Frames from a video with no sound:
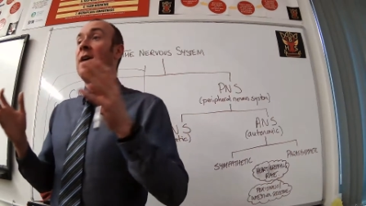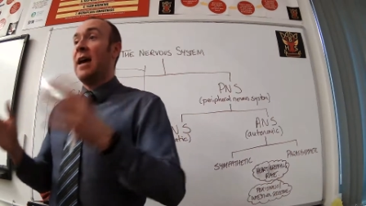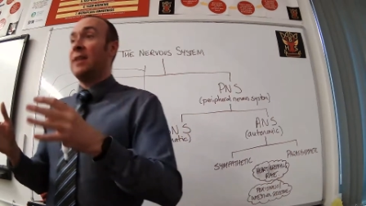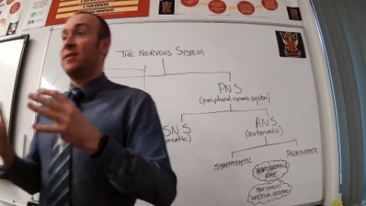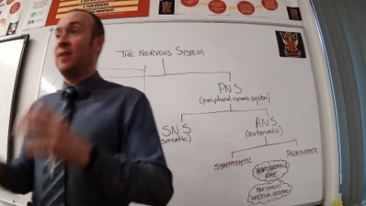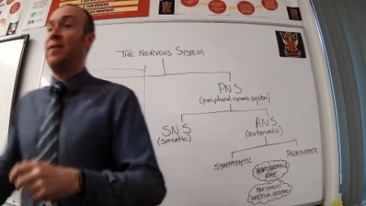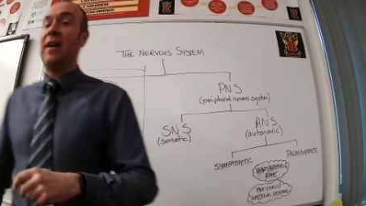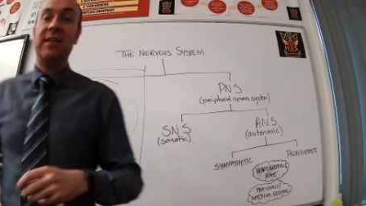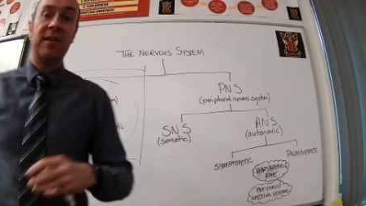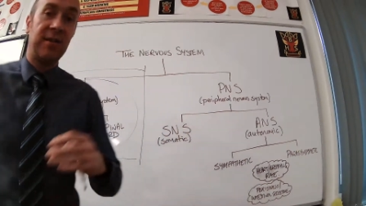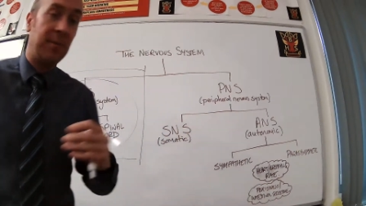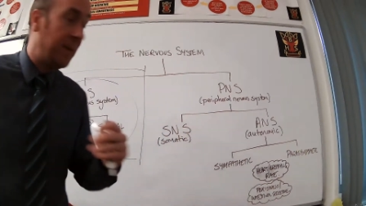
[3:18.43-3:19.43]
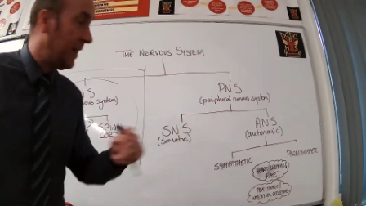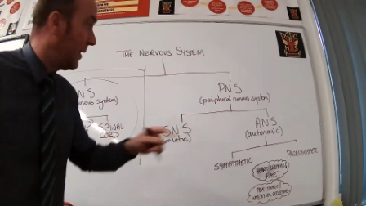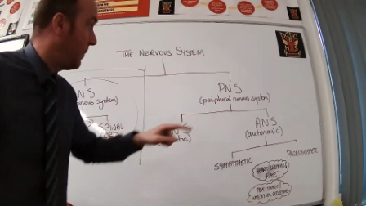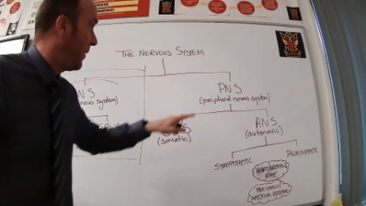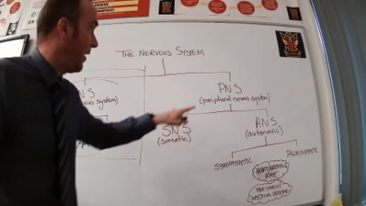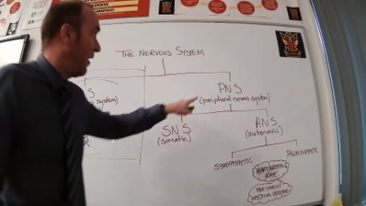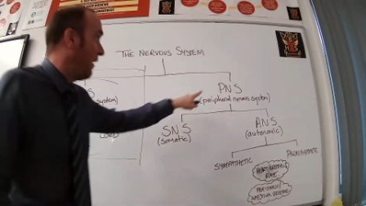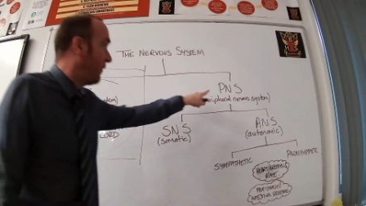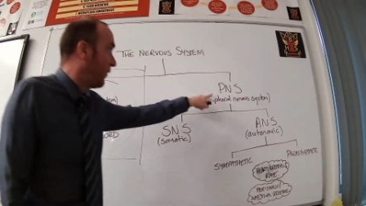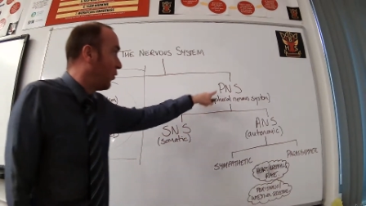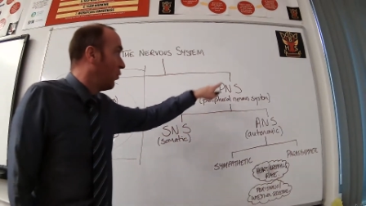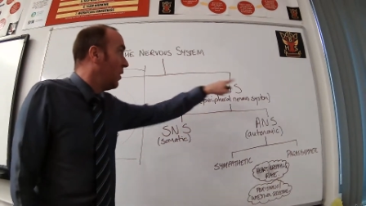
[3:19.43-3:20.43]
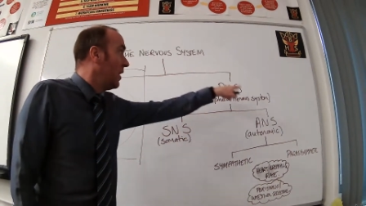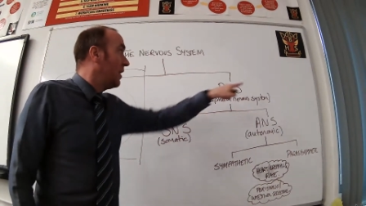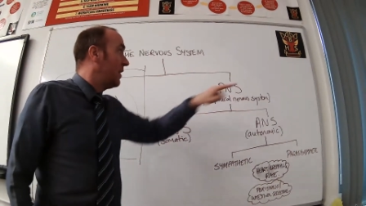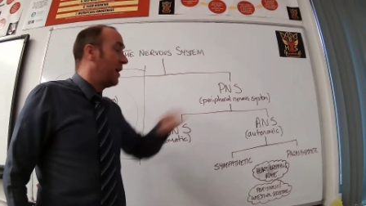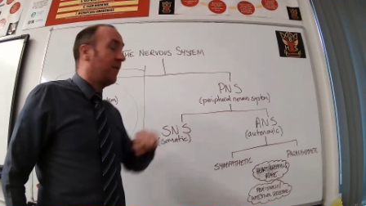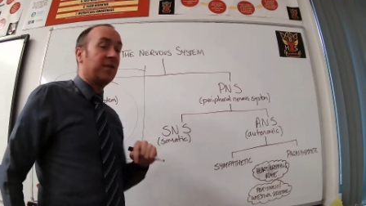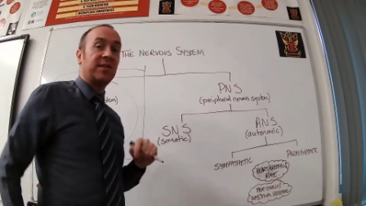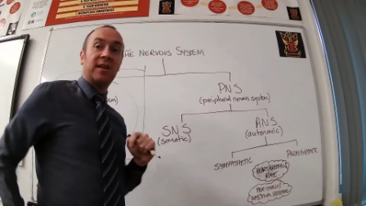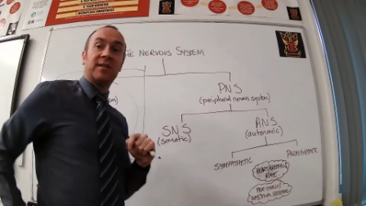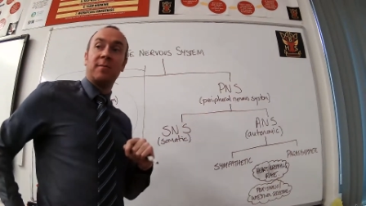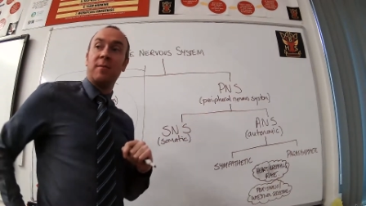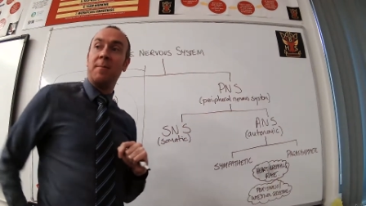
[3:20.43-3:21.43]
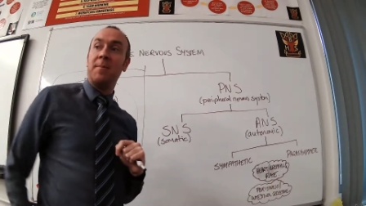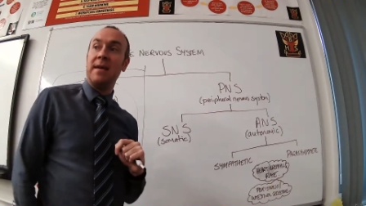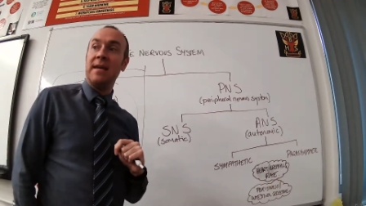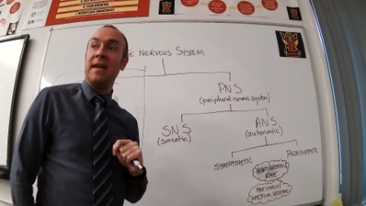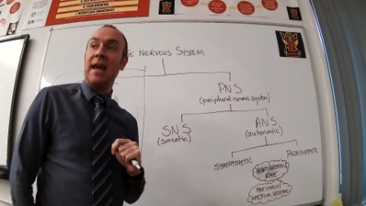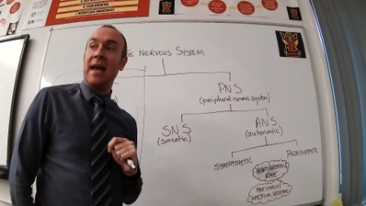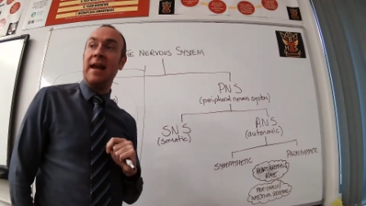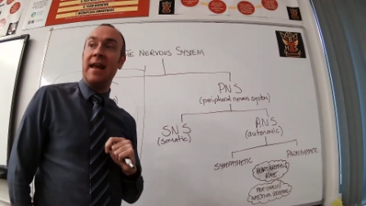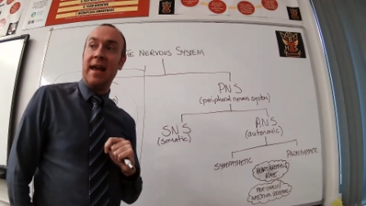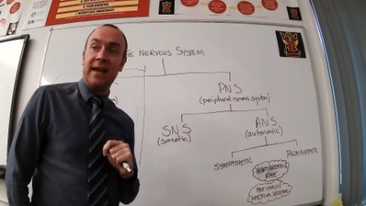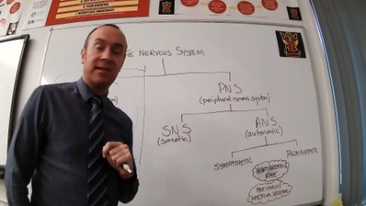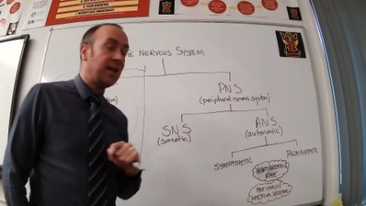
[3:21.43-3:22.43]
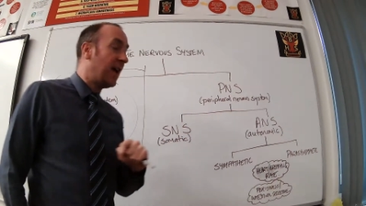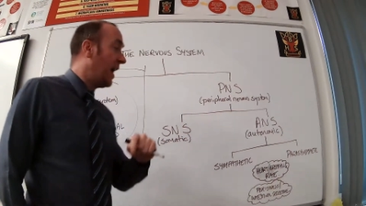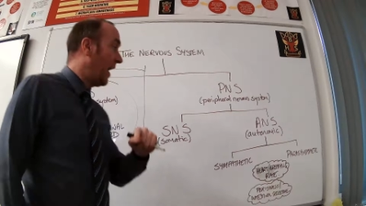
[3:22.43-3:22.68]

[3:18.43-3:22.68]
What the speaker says: is defined as being the peripheral nervous system, the PNS.